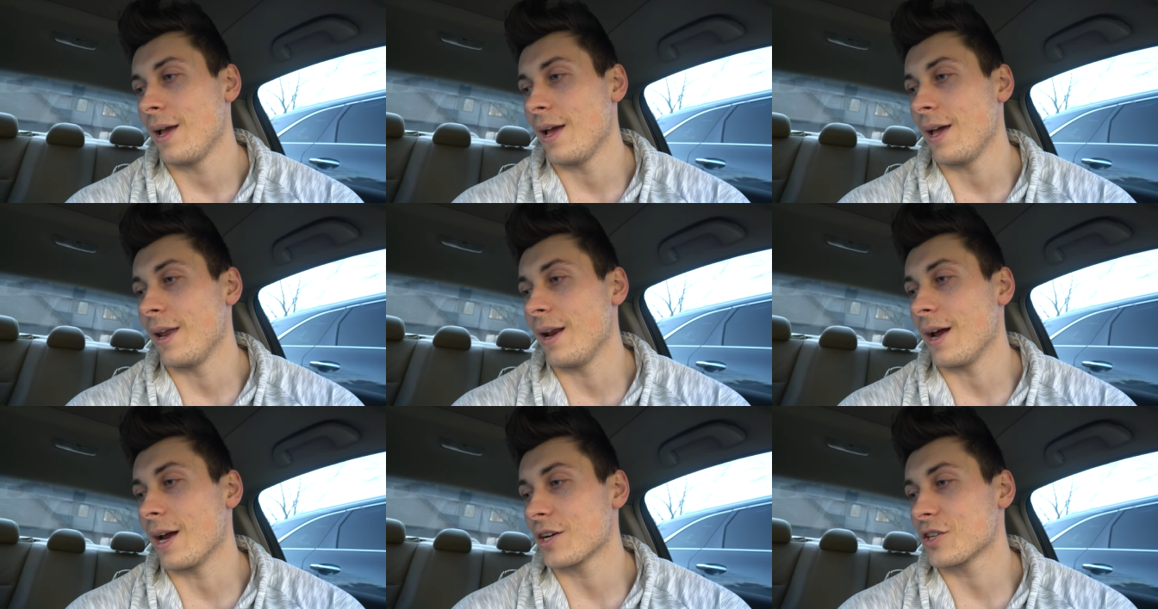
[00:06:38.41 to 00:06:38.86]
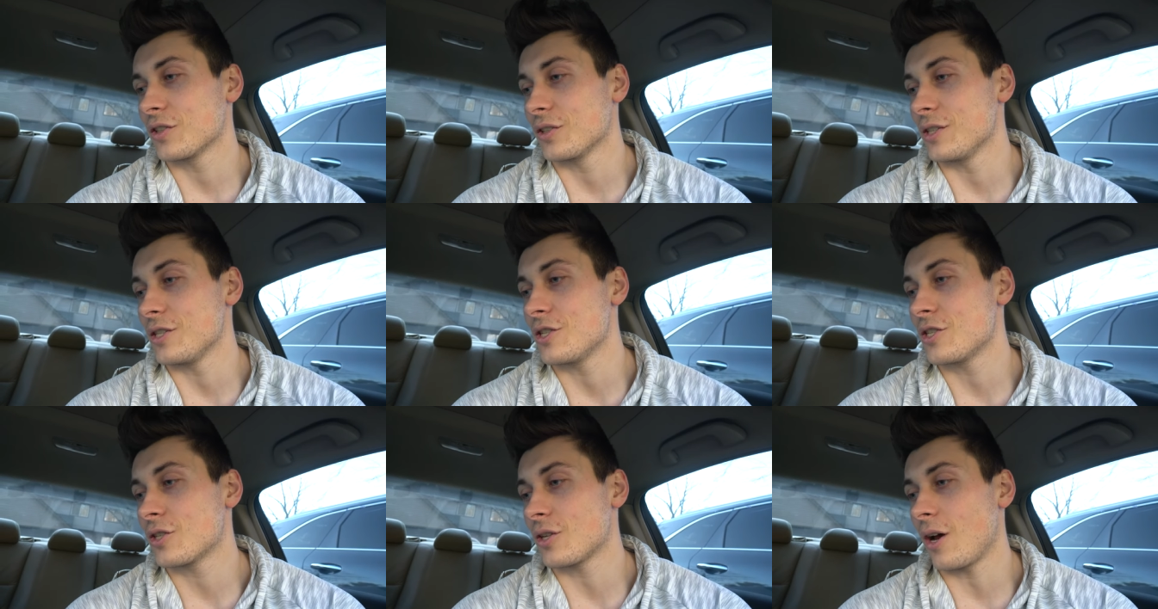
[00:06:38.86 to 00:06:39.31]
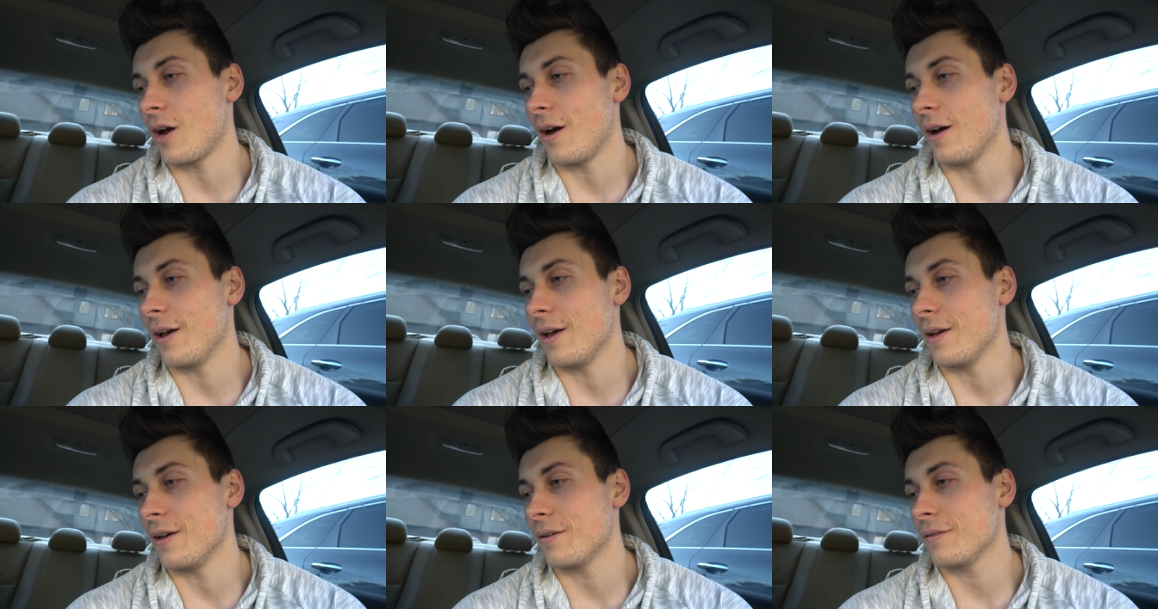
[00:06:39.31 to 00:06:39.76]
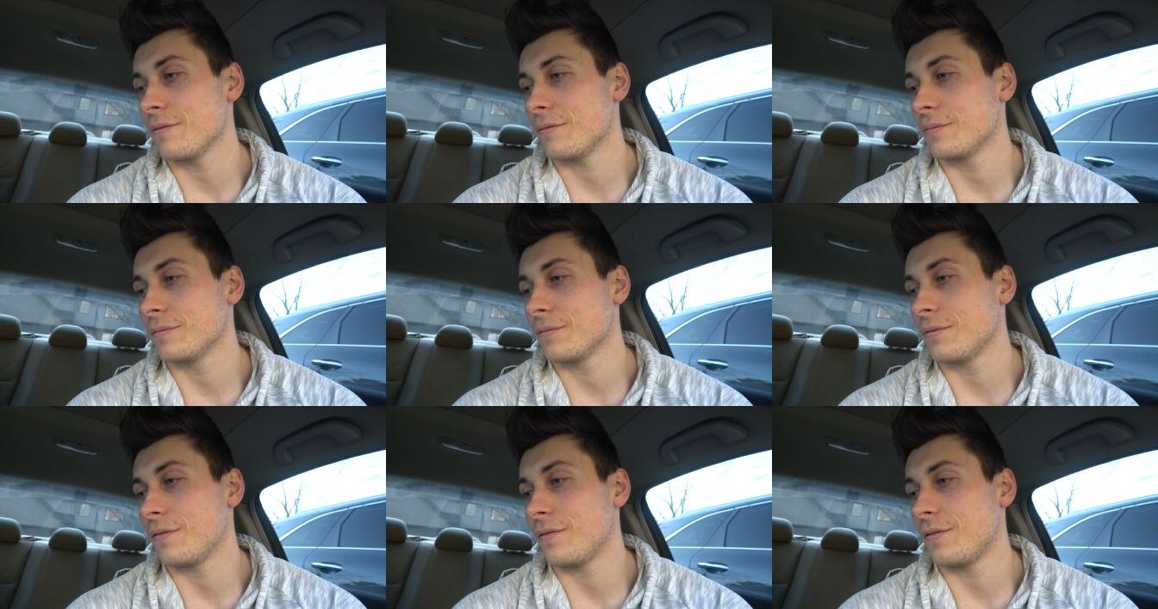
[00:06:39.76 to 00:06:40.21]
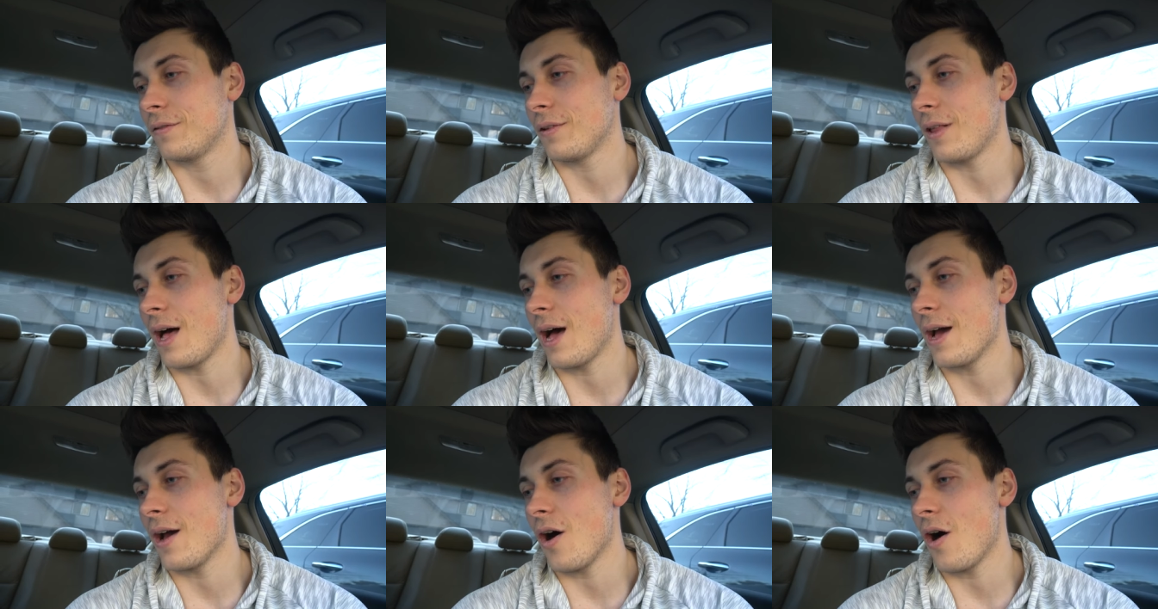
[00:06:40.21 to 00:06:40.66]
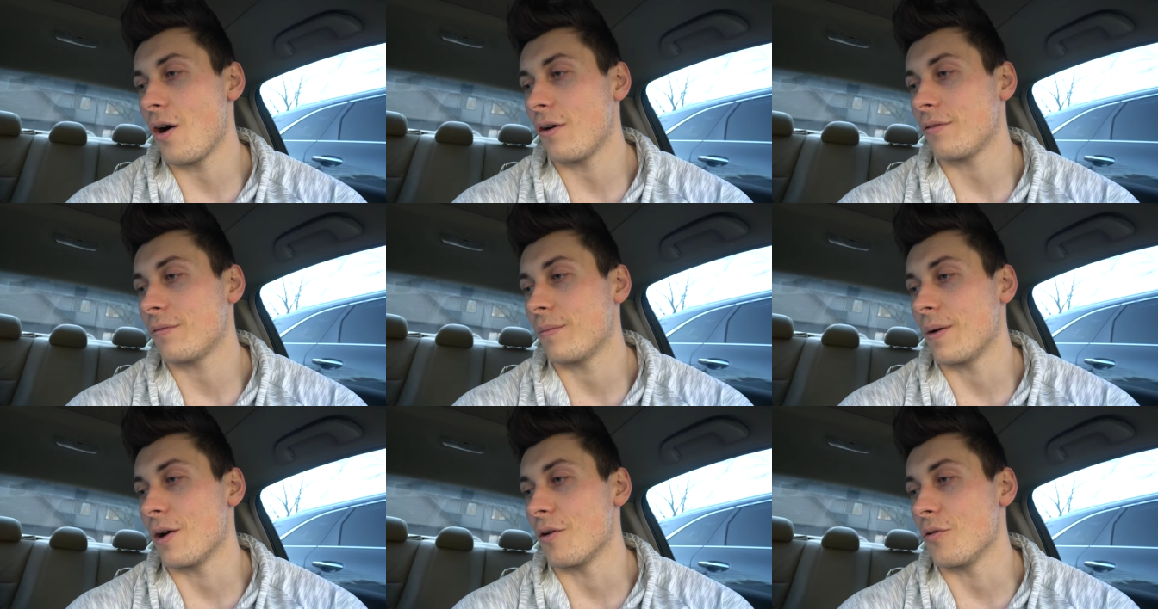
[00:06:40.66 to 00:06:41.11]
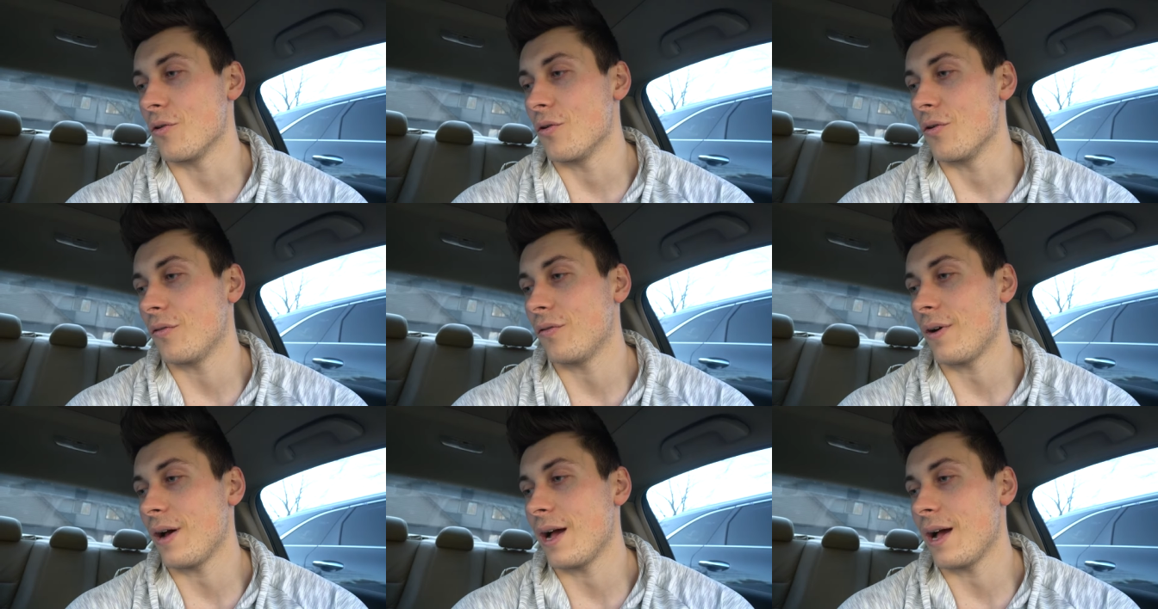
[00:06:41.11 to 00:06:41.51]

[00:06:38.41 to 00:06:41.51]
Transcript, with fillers: and I actually saw it fly off my roof